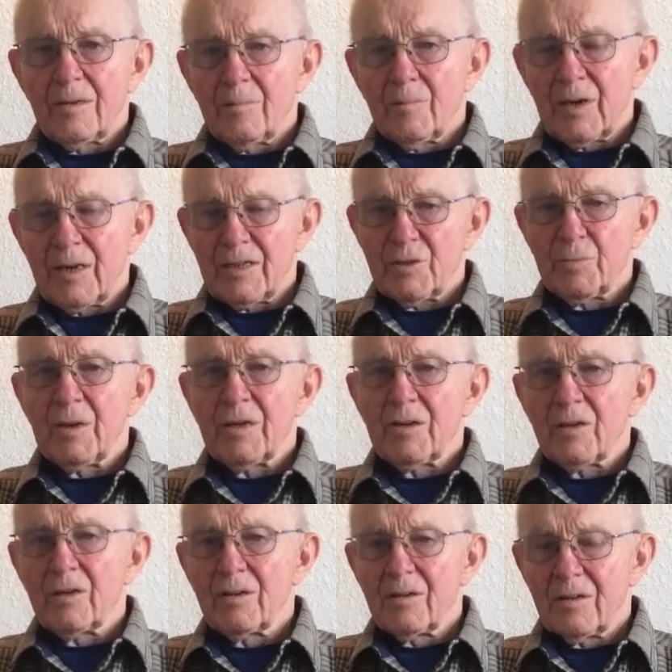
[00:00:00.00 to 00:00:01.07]
But I spent
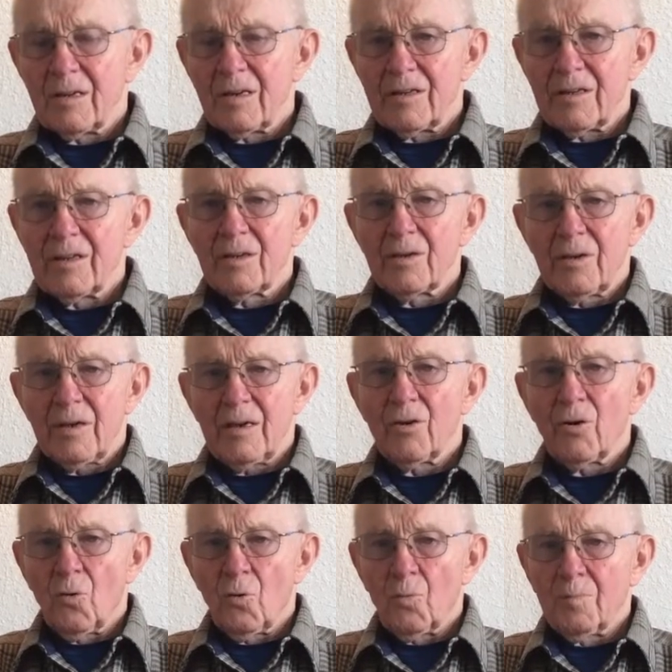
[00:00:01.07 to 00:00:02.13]
a year at
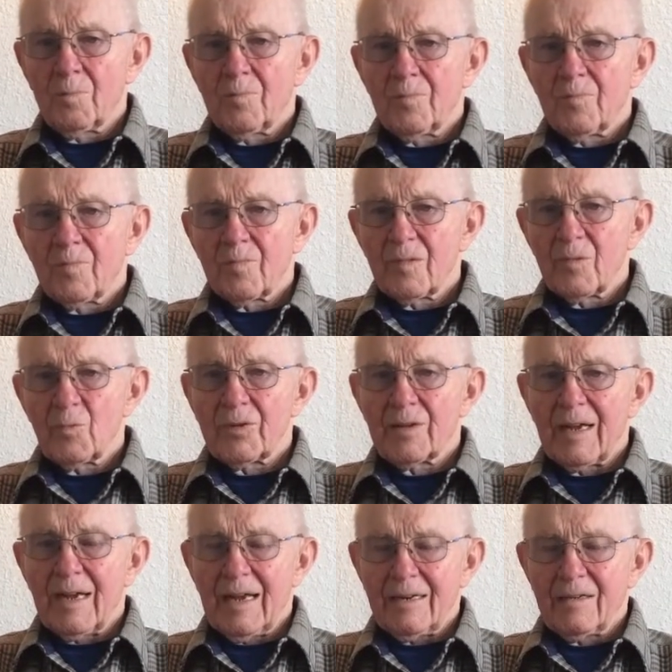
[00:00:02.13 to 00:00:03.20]
home with
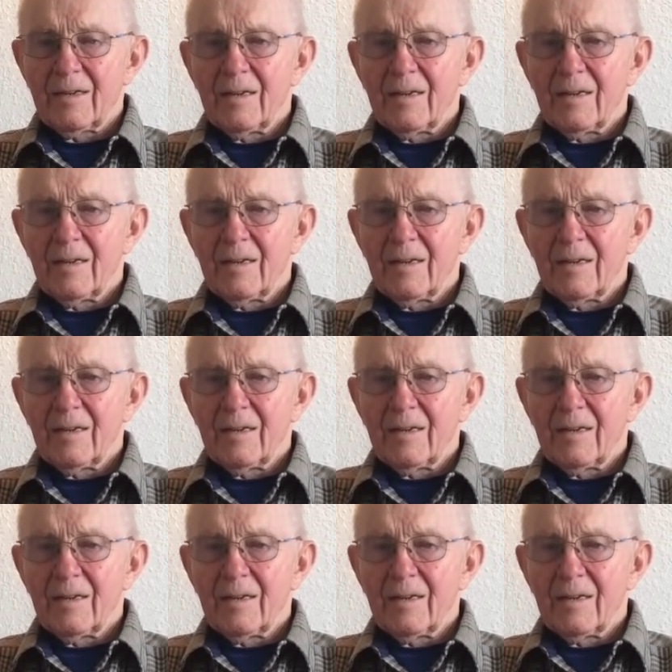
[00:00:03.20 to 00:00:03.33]
that,